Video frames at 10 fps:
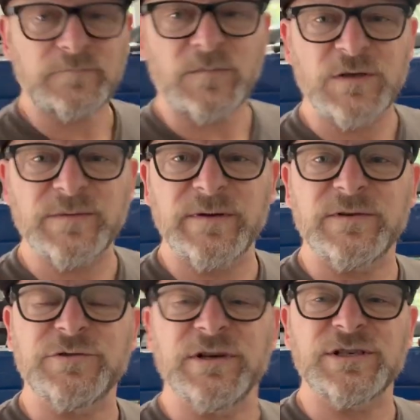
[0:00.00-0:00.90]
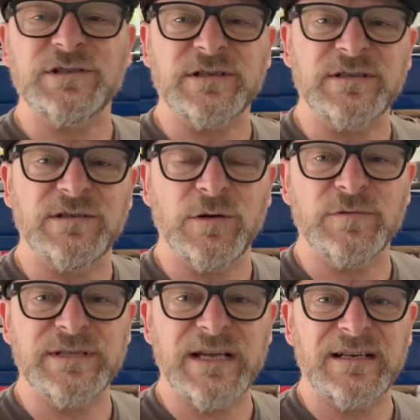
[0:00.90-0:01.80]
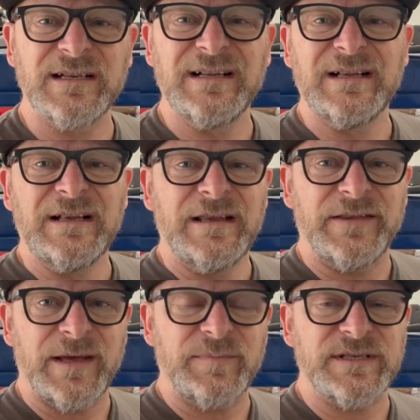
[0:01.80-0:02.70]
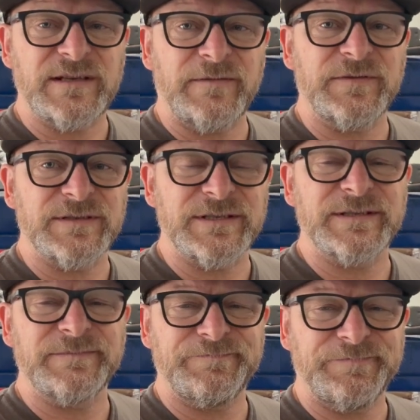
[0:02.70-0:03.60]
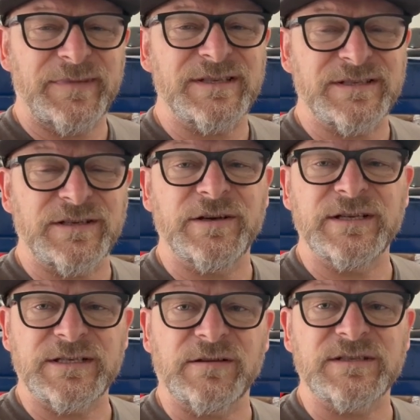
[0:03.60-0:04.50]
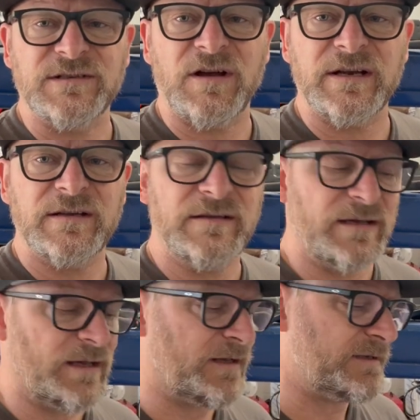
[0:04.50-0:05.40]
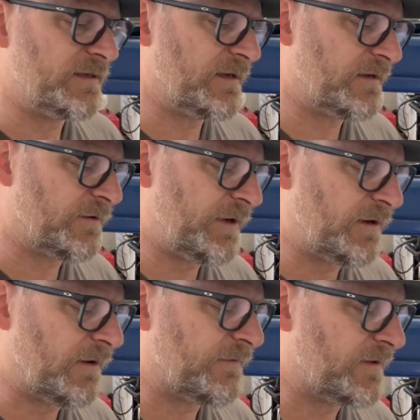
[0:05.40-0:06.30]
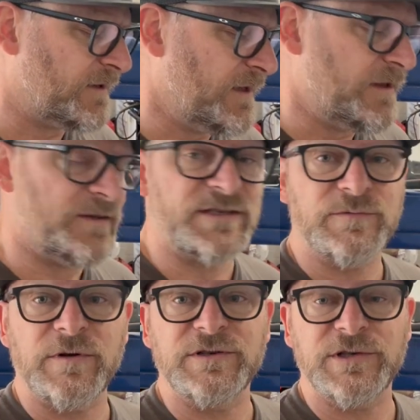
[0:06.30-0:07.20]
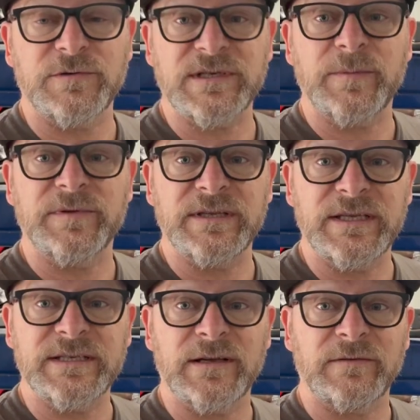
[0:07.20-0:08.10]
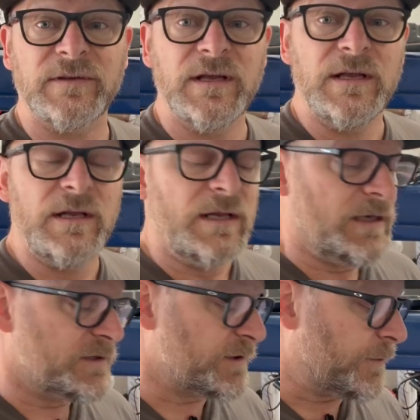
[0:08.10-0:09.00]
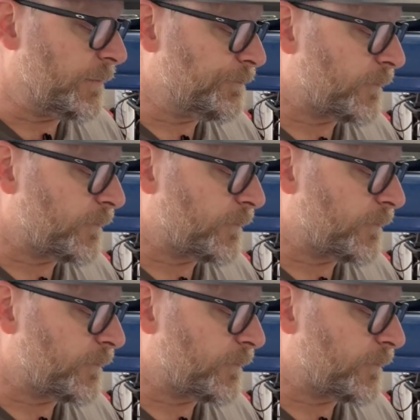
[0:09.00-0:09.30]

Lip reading: who's a bit of a traditionalist knows that the Empi stuff is good until it's not. And quite often, this is where it shows up in the details. So